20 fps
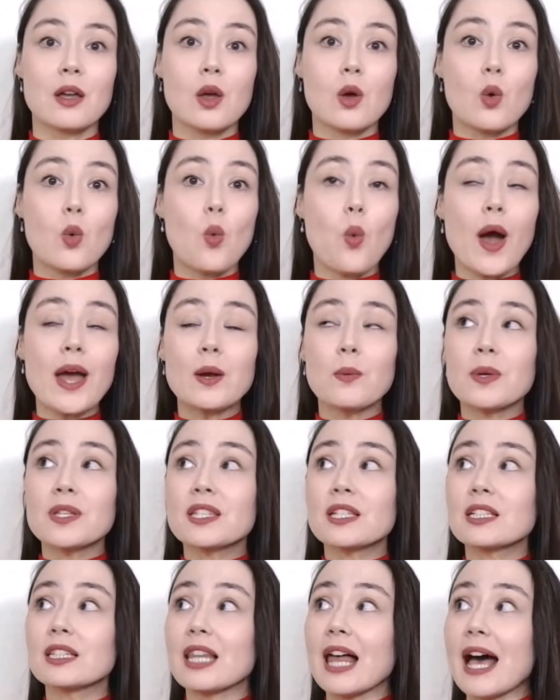When was
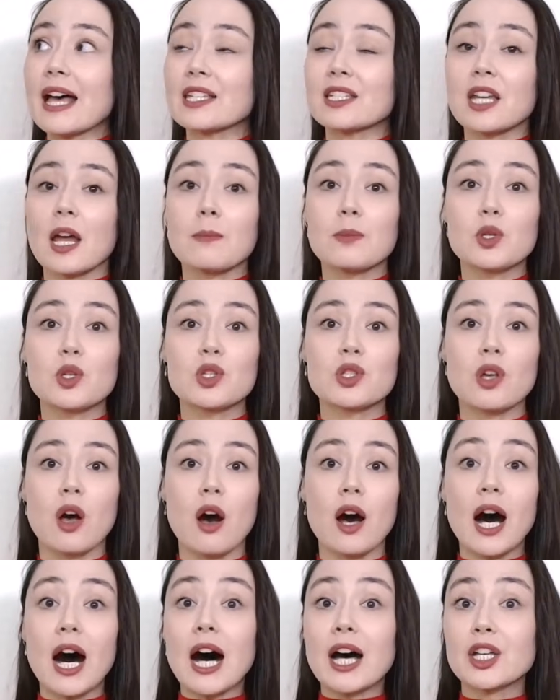the last time you
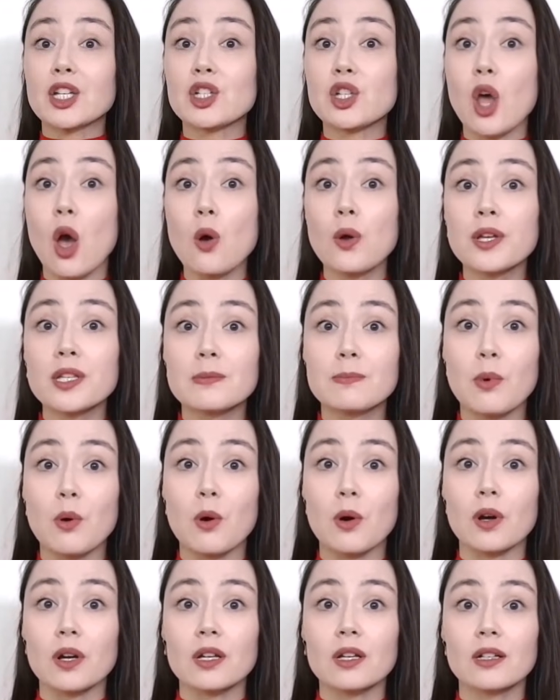saw a notice
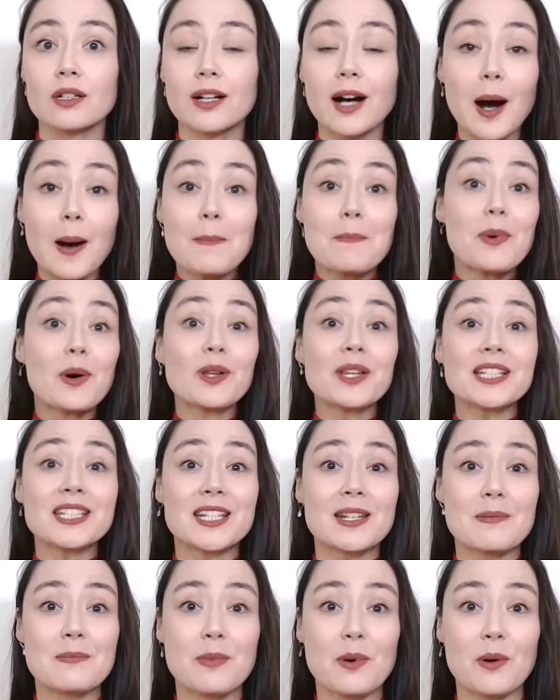board, a
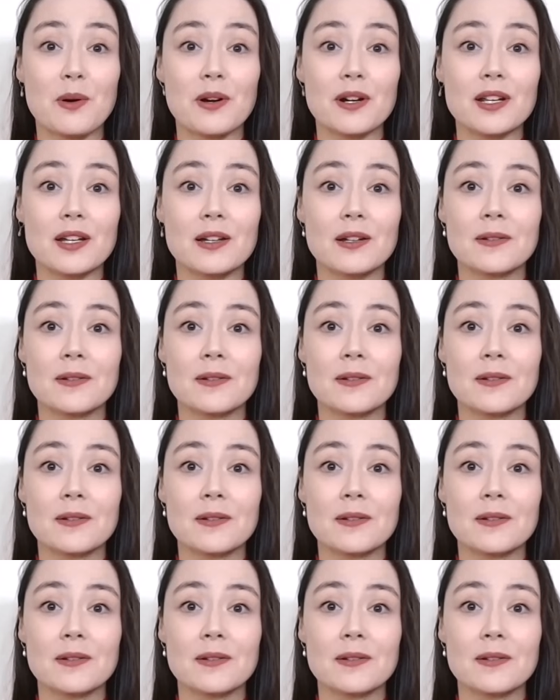bulletin board?